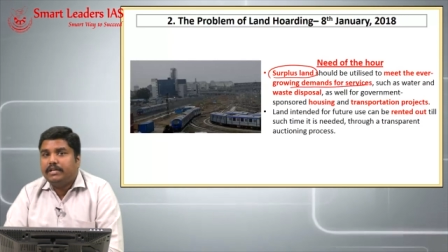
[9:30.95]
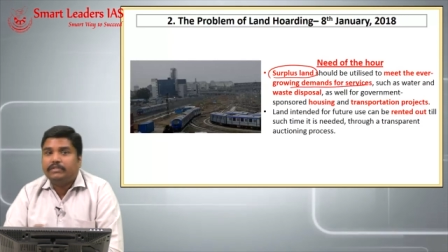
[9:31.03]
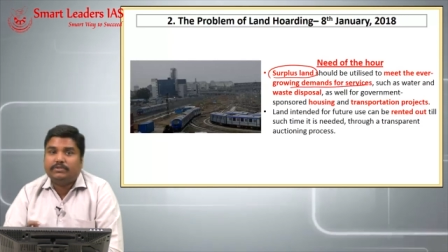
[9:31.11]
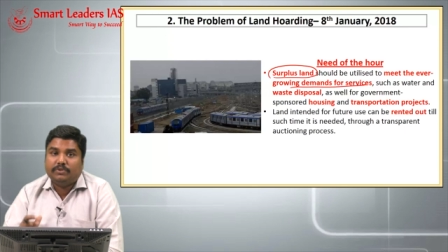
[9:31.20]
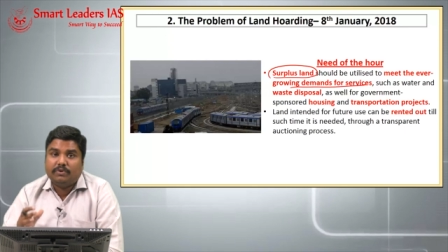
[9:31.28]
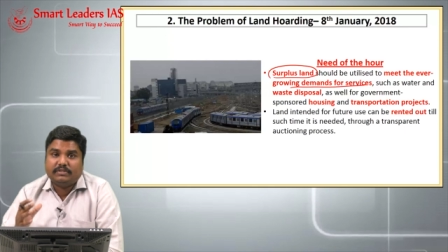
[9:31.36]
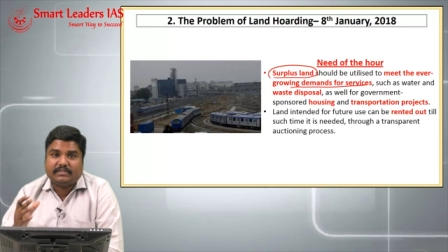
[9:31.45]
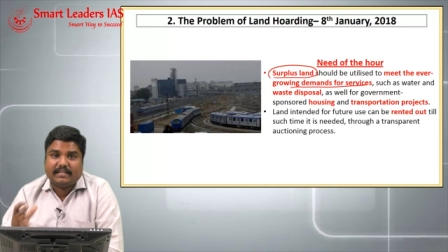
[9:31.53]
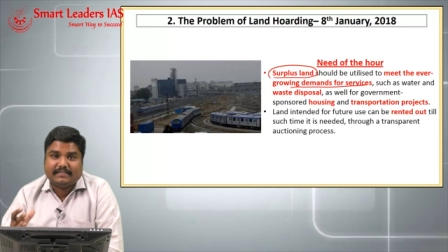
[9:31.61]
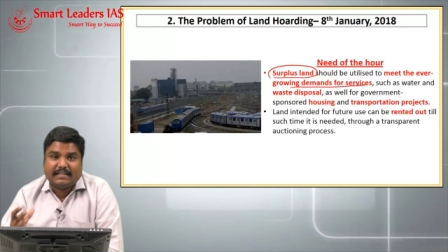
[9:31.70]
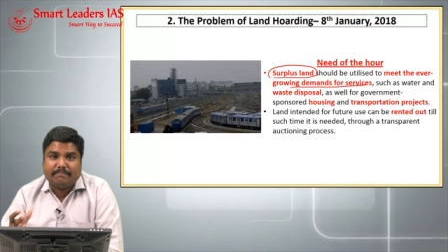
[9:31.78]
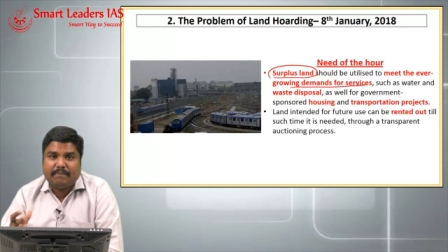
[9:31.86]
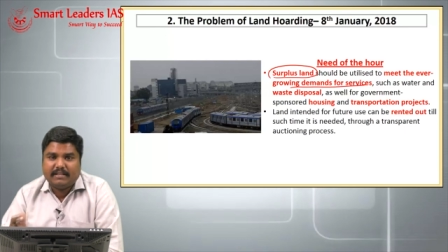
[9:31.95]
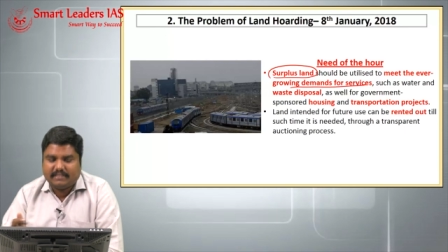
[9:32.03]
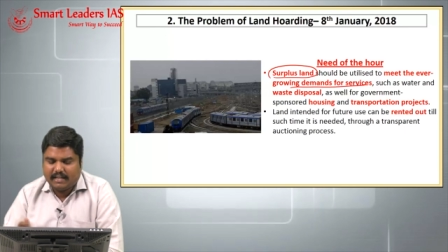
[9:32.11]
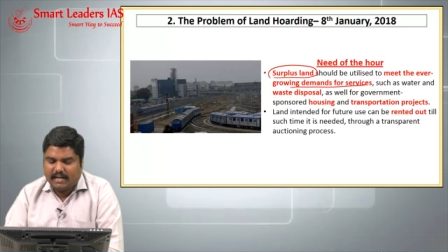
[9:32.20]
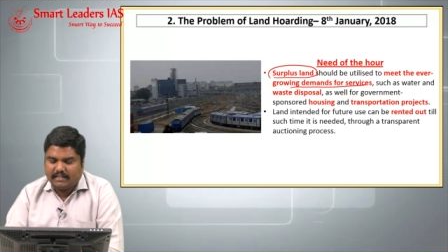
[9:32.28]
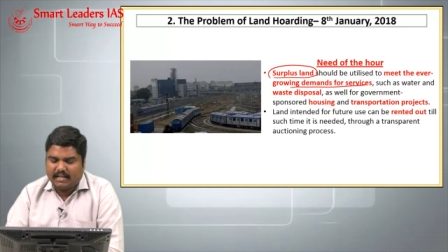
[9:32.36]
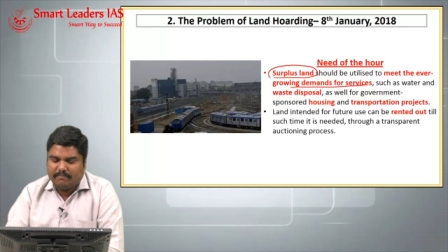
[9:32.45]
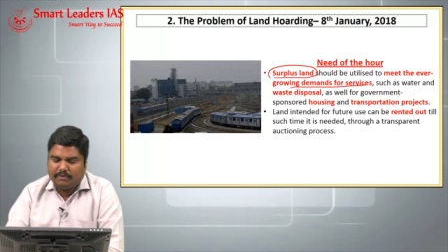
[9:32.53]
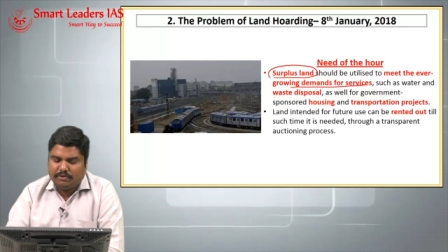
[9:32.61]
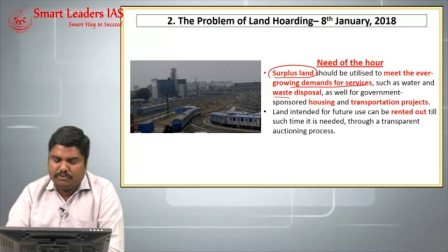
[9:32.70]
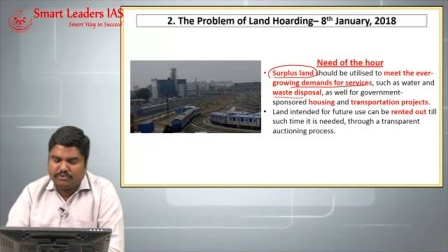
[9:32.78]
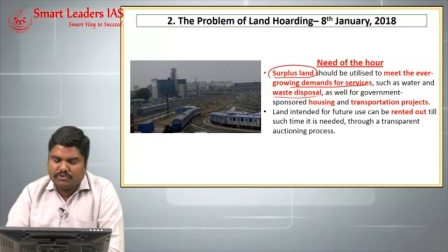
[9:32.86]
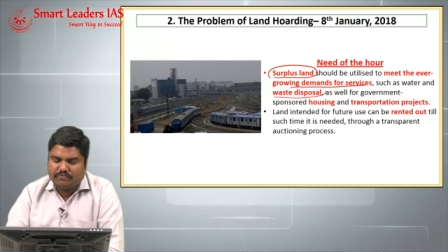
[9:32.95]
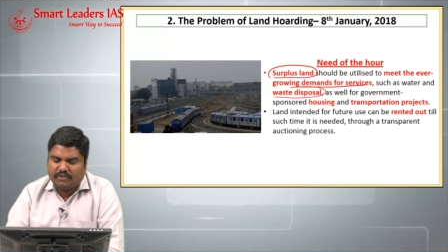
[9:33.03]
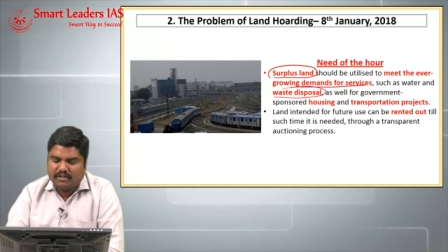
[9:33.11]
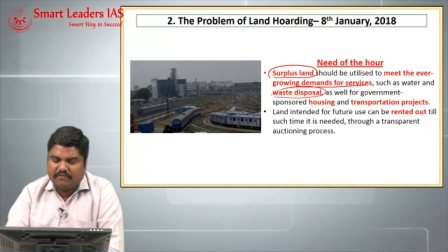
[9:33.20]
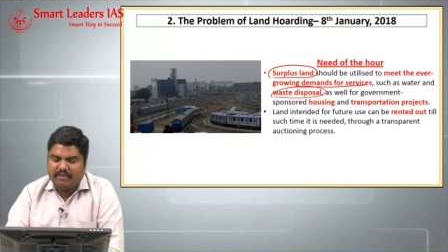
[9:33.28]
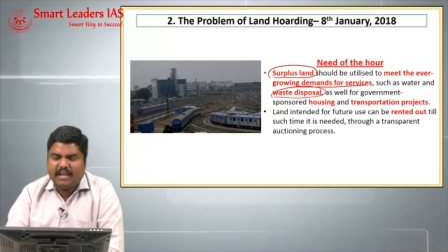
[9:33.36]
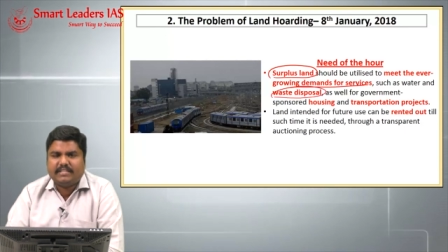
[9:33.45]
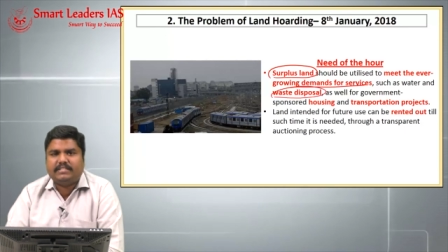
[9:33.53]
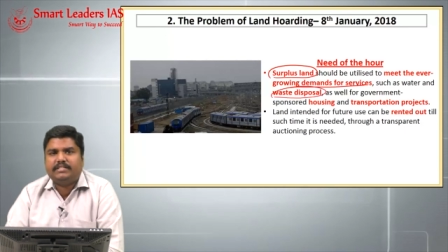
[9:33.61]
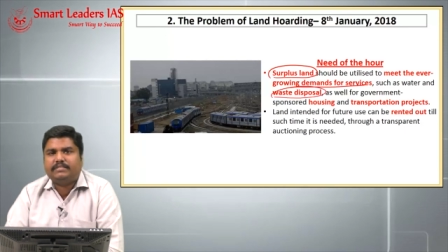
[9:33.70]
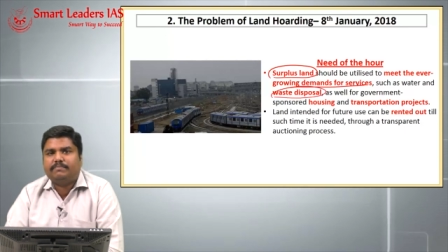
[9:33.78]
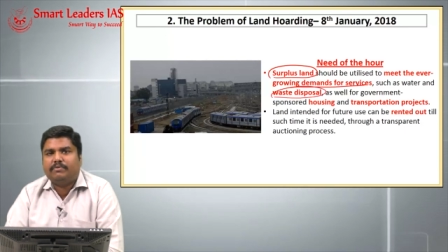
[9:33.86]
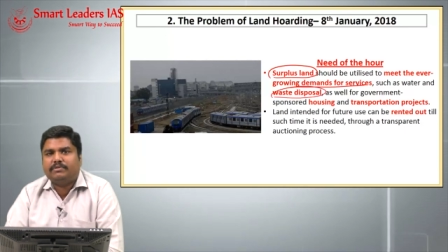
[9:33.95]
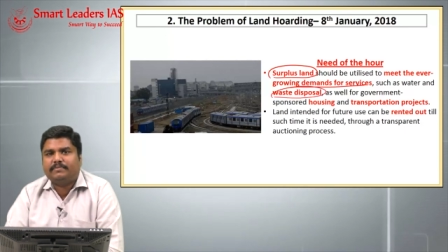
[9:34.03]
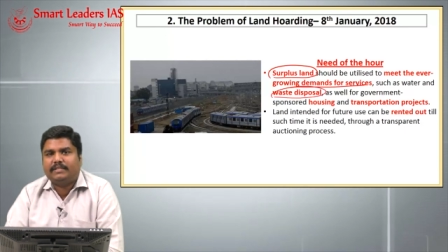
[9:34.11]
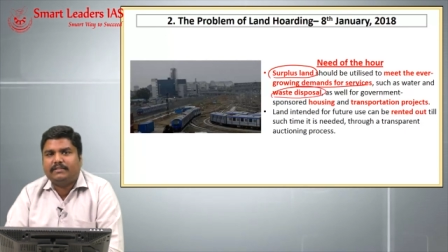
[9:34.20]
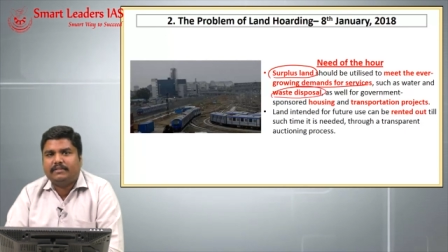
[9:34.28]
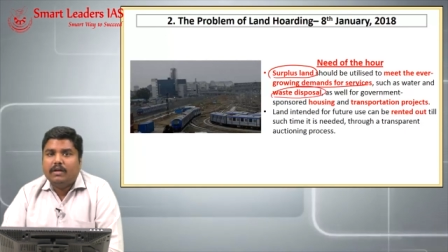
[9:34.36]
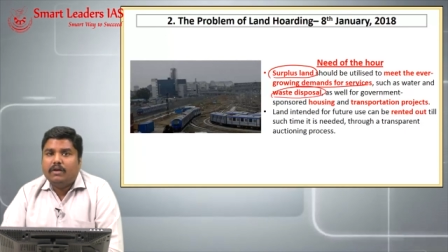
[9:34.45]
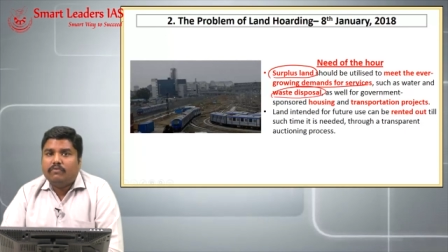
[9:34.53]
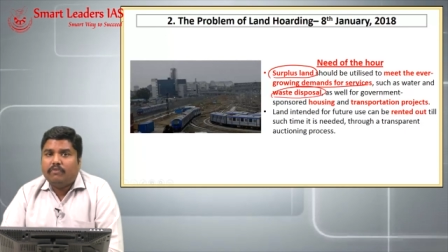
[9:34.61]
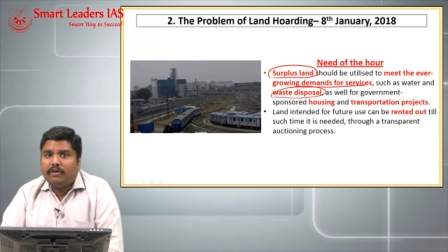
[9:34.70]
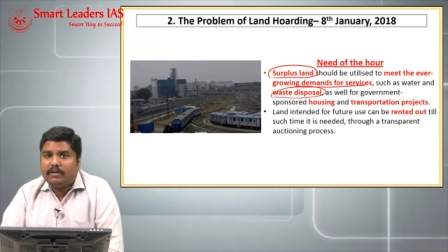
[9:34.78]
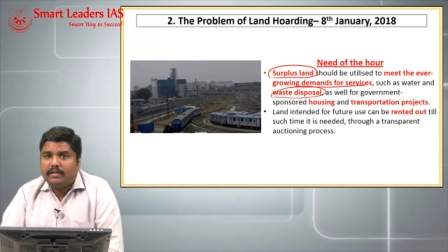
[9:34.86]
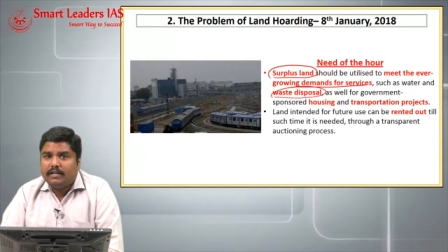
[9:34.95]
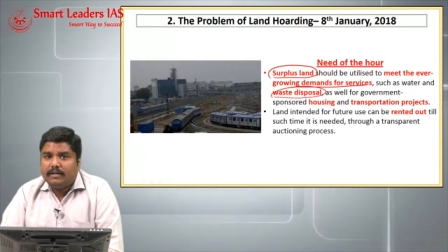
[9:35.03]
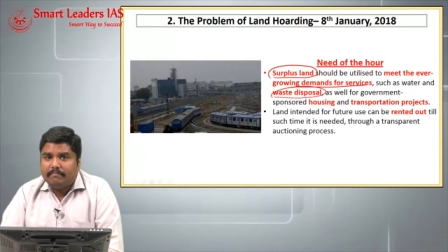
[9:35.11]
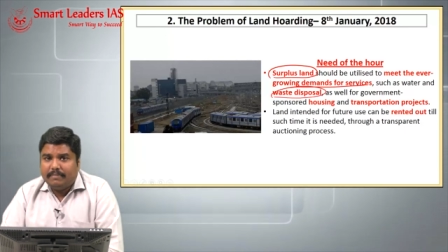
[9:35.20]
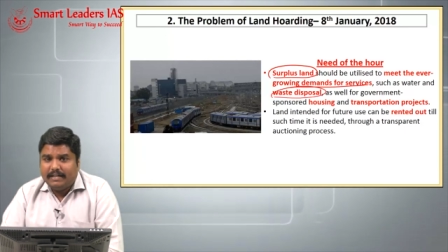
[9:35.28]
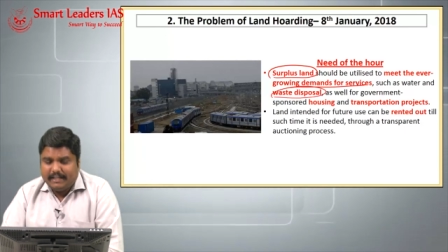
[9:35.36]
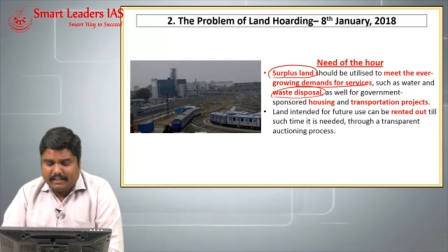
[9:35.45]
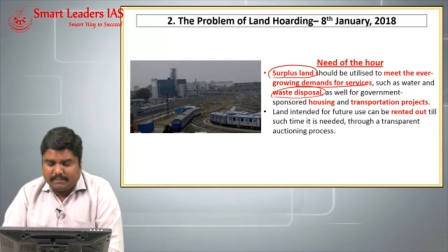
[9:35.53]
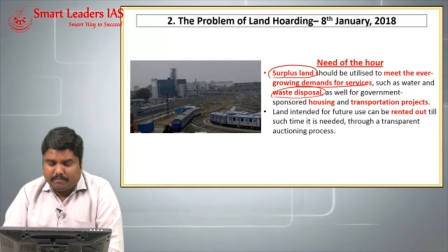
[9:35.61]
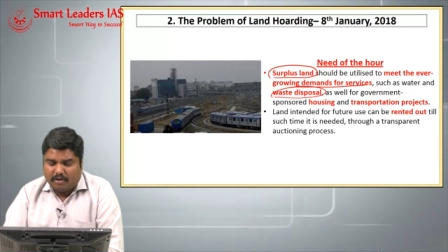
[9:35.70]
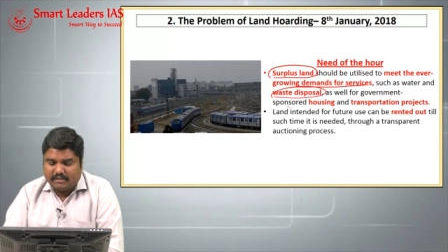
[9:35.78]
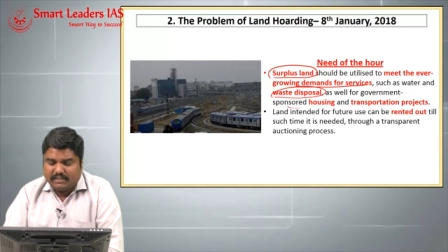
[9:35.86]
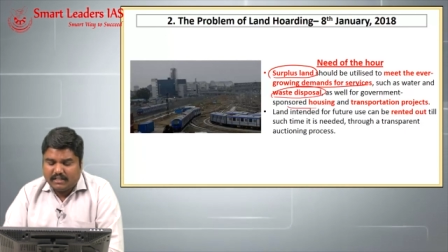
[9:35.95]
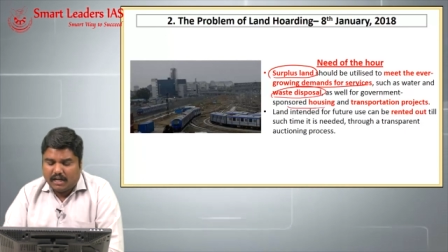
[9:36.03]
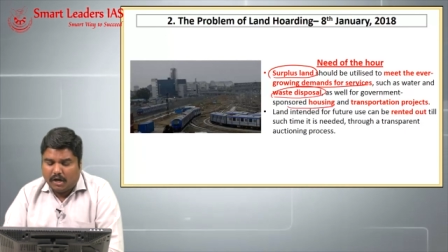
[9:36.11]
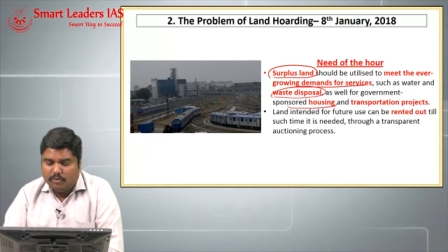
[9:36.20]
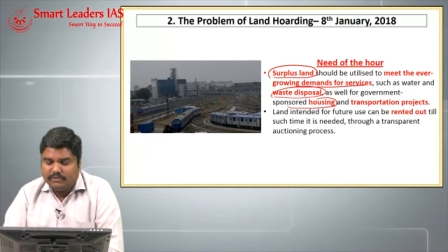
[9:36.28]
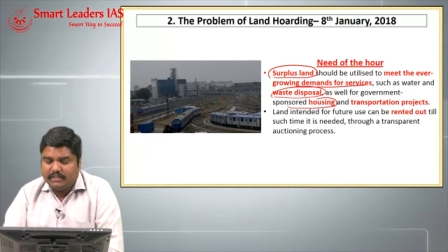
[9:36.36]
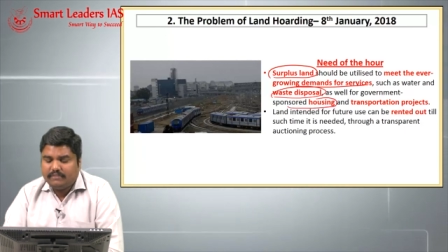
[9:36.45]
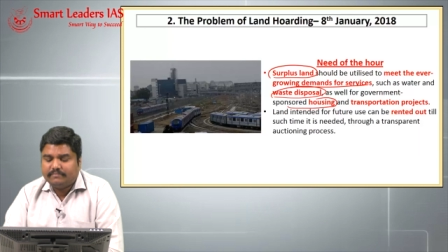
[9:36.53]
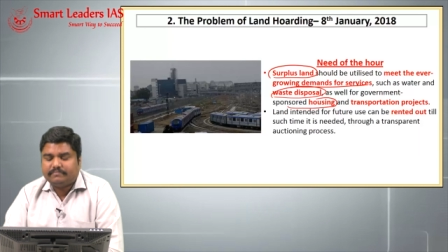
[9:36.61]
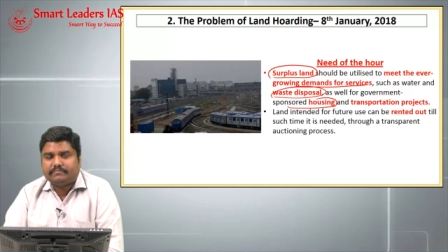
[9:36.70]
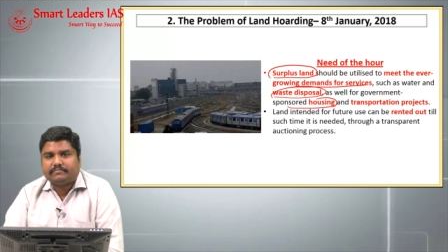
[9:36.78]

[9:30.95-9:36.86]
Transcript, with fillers: so those surplus land can be used for waste disposal for building sponsored housing,